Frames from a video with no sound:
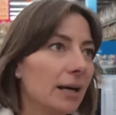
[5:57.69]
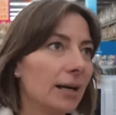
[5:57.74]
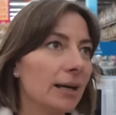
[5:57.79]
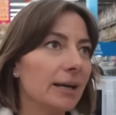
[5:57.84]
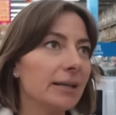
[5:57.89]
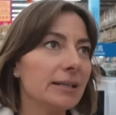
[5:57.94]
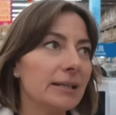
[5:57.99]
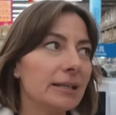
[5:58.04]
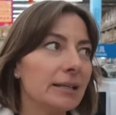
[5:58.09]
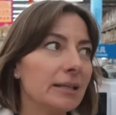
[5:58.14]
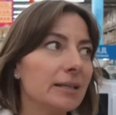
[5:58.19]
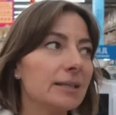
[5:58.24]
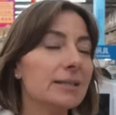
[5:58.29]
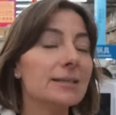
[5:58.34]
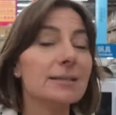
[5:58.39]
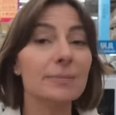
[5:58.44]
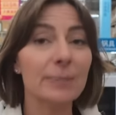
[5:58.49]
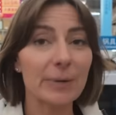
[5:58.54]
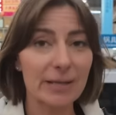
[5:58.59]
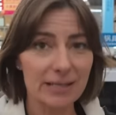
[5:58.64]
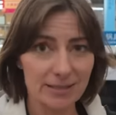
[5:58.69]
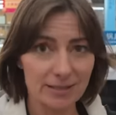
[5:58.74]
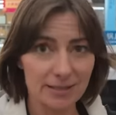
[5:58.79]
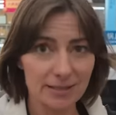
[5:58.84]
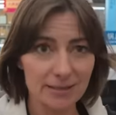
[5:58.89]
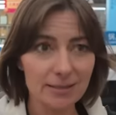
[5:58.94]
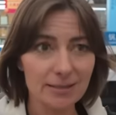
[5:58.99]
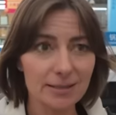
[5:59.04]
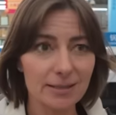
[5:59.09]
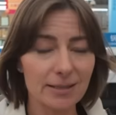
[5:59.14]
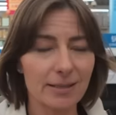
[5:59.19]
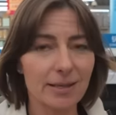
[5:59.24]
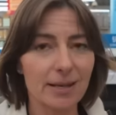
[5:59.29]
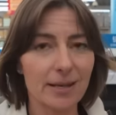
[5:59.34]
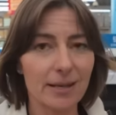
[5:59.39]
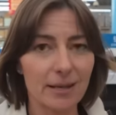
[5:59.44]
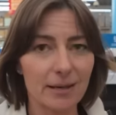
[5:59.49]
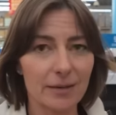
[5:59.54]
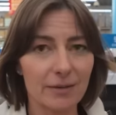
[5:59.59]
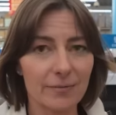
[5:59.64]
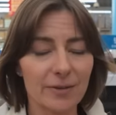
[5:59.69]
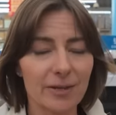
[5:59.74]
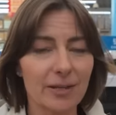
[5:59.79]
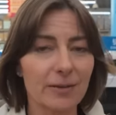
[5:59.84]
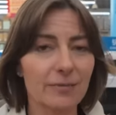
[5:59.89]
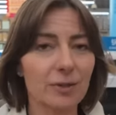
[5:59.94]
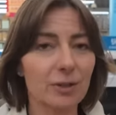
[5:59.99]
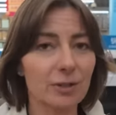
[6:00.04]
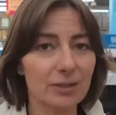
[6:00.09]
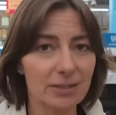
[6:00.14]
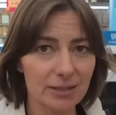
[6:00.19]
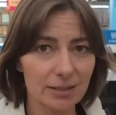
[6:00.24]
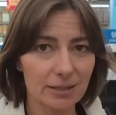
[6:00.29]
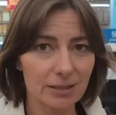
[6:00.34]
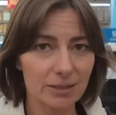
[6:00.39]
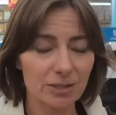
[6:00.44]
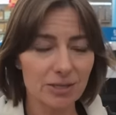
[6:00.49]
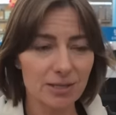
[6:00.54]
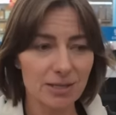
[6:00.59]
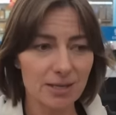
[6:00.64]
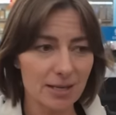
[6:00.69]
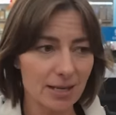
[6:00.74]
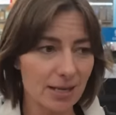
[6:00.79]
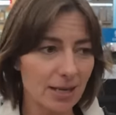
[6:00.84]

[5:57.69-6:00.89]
I need spices and they have kind of a good selection of